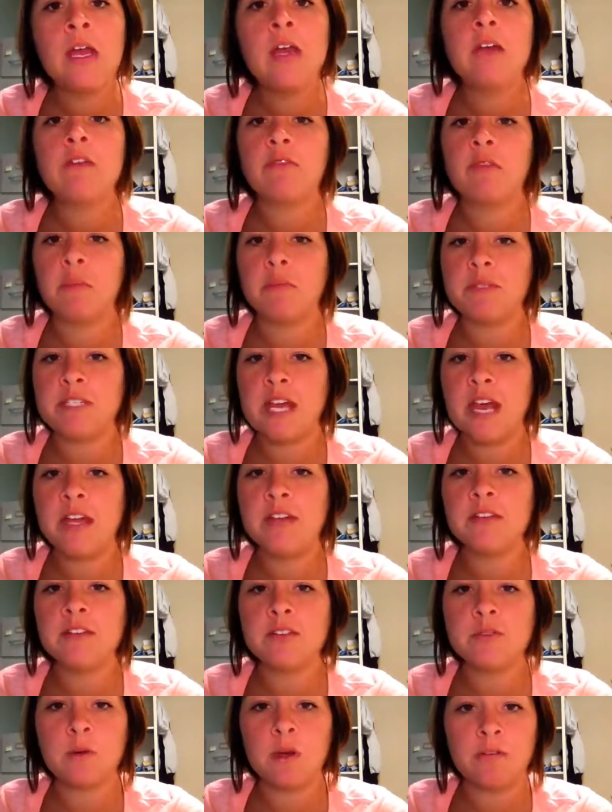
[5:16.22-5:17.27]
from 10
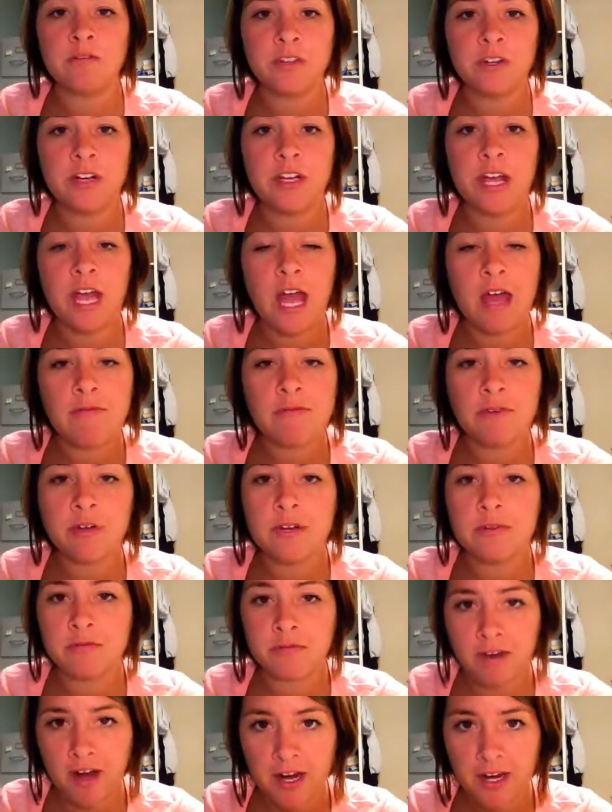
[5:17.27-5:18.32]
to 12:30 every
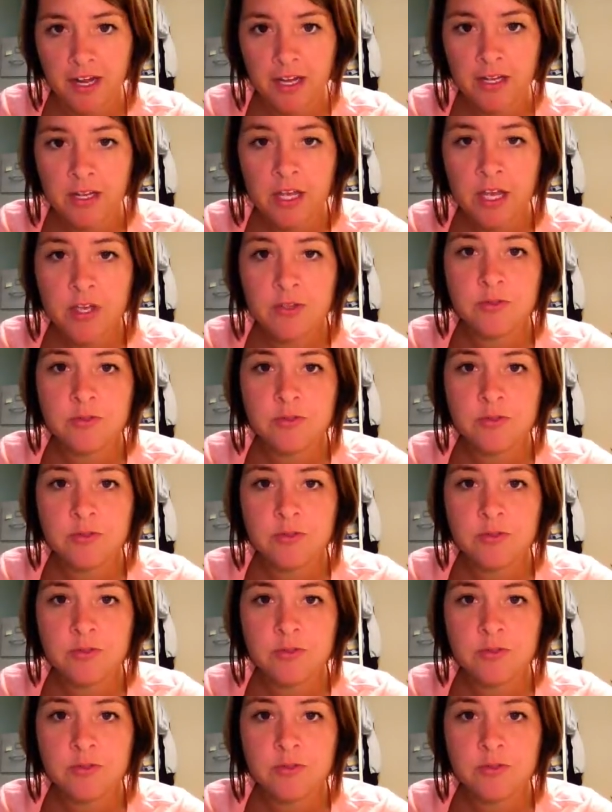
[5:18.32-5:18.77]
Friday.